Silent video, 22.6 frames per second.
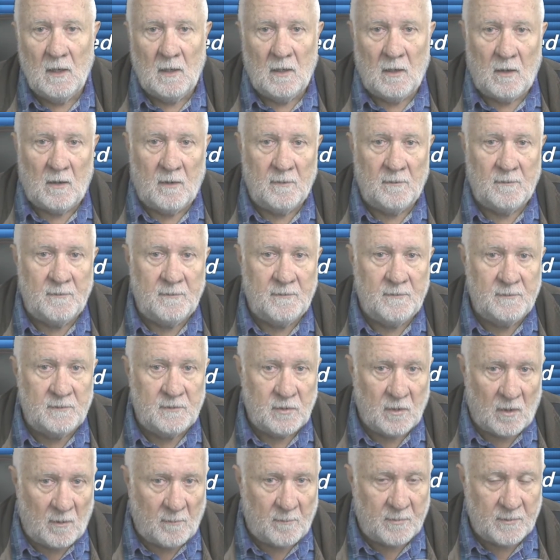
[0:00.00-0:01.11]
of
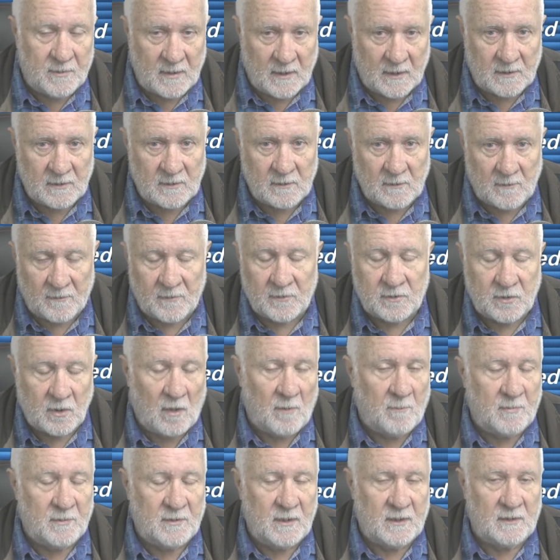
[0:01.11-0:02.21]
the child
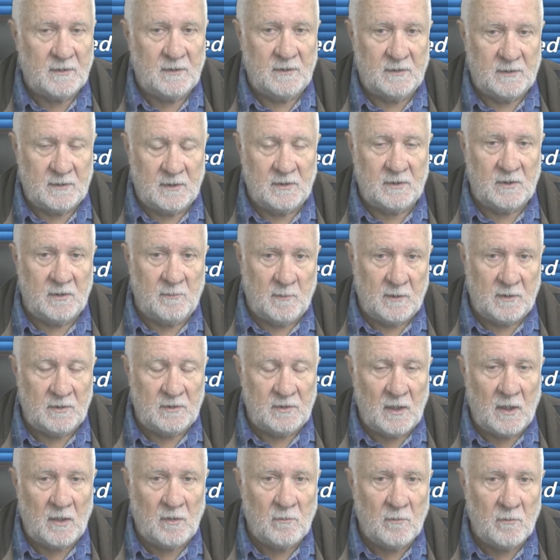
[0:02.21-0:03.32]
protection system in
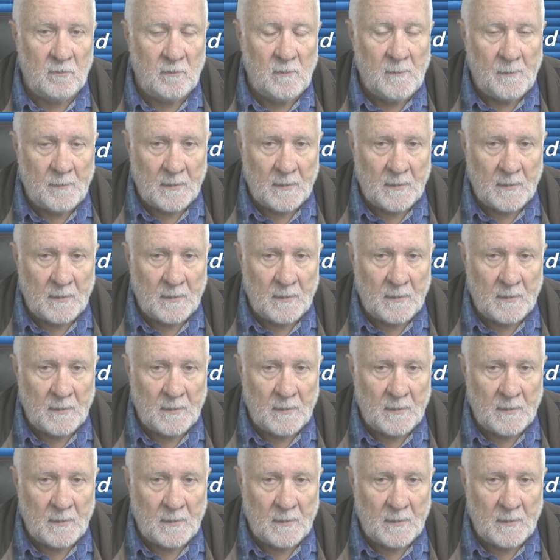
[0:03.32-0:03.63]
general,